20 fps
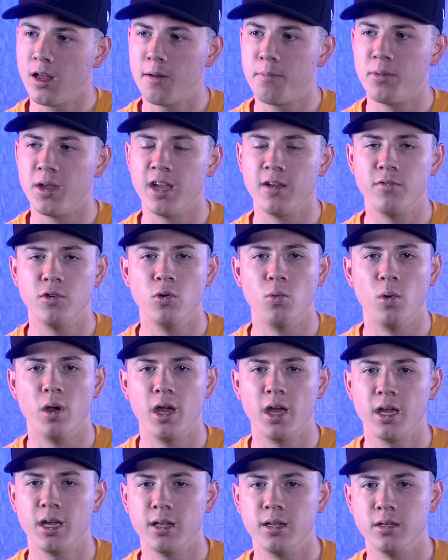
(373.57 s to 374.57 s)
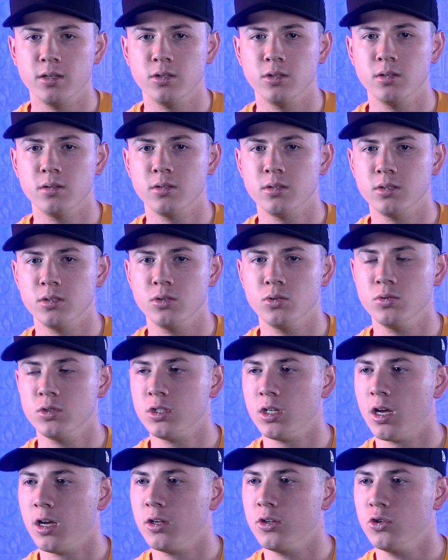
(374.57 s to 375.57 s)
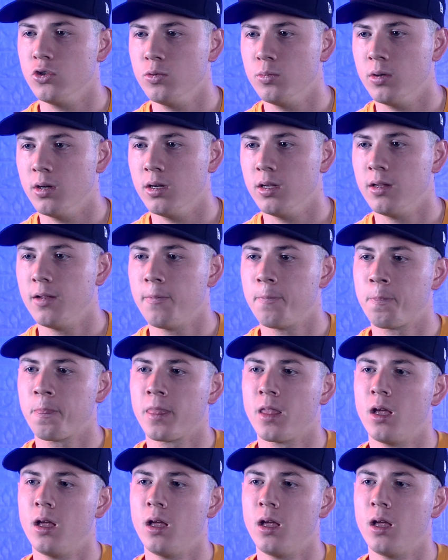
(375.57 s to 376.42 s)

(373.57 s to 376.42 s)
You gotta pave your way and do what you gotta do, but